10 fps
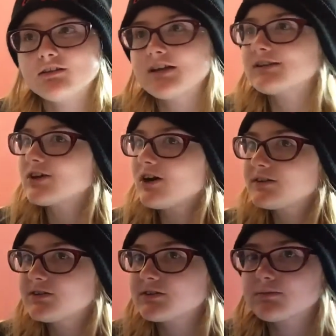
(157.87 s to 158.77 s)
Like, it's
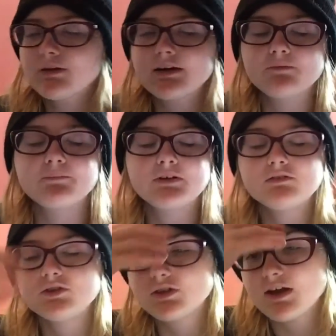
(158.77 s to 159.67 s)
hard to explain, but
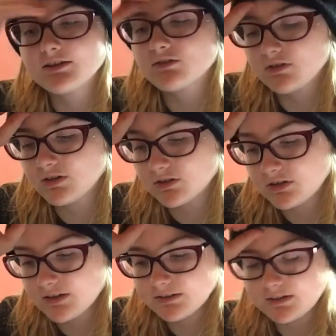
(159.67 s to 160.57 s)
you guys should understand.